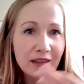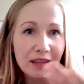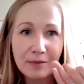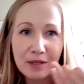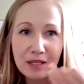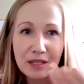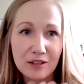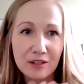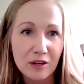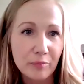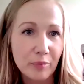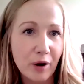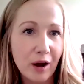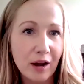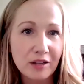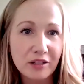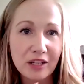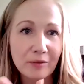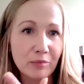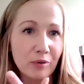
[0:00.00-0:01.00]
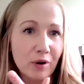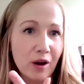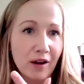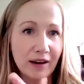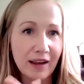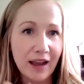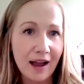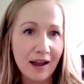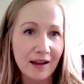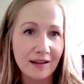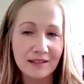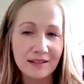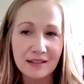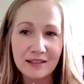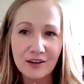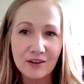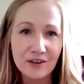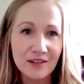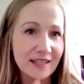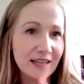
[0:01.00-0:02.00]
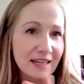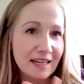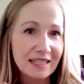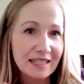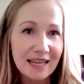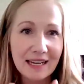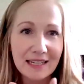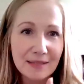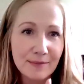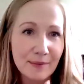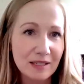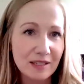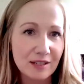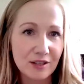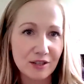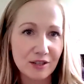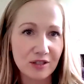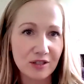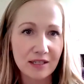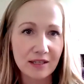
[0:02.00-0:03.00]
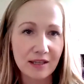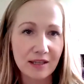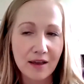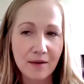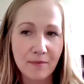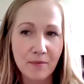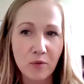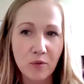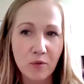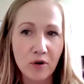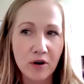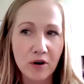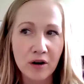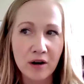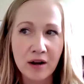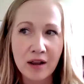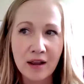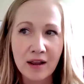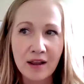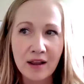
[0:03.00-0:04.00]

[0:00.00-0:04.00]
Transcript: them into their project broadcast and start sending text messages to them or